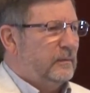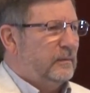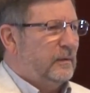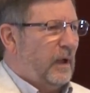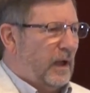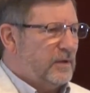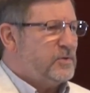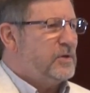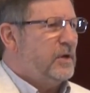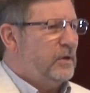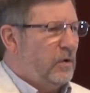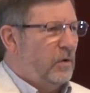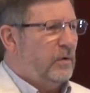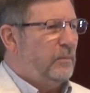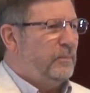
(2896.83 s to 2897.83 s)
God said,
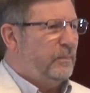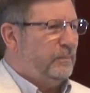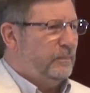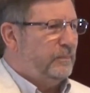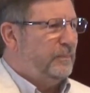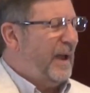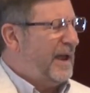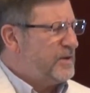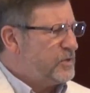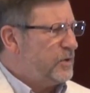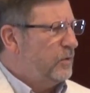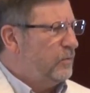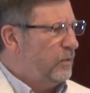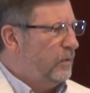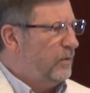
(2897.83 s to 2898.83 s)
go to
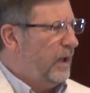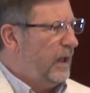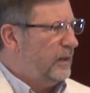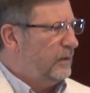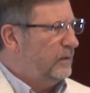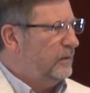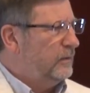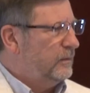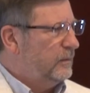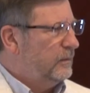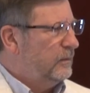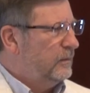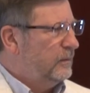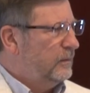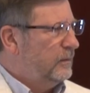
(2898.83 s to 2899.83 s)
Pasco, Rhode Island.
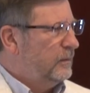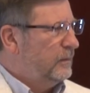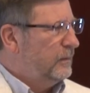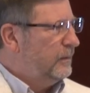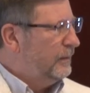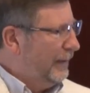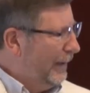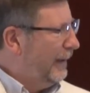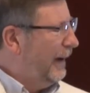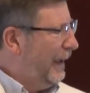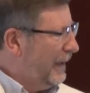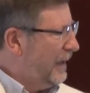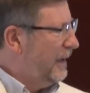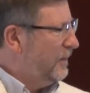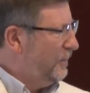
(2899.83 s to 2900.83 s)
And I
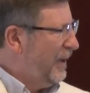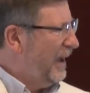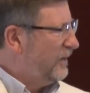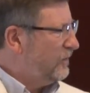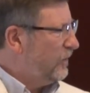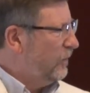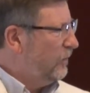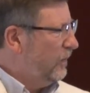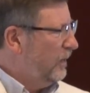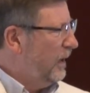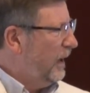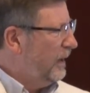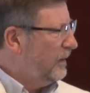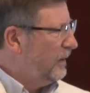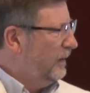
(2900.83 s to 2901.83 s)
came to Pasco, Rhode
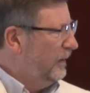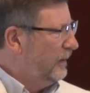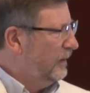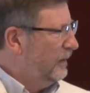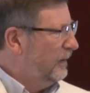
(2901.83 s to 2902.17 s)
Island.